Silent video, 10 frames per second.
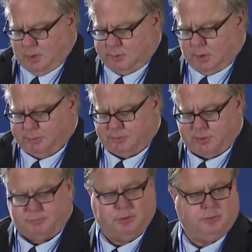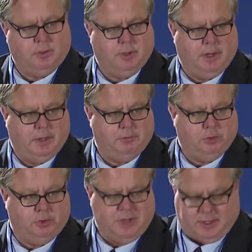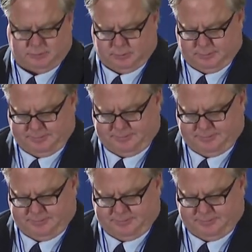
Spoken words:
Thomas Jefferson and Andrew Jackson.